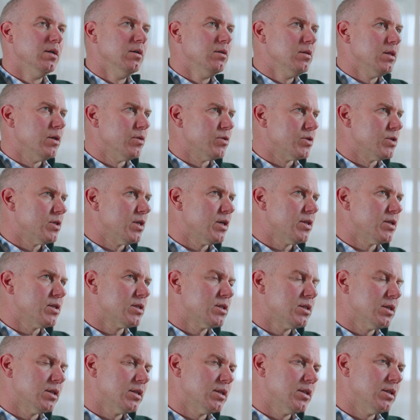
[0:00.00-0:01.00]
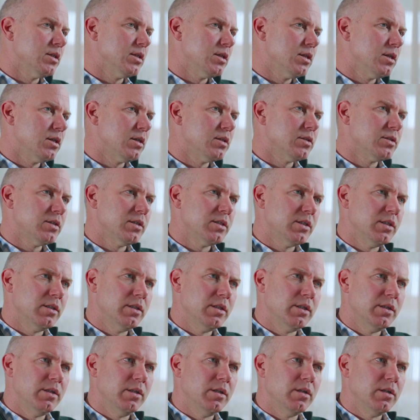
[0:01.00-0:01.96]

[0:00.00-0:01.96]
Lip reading: There was another study in the Lancet in the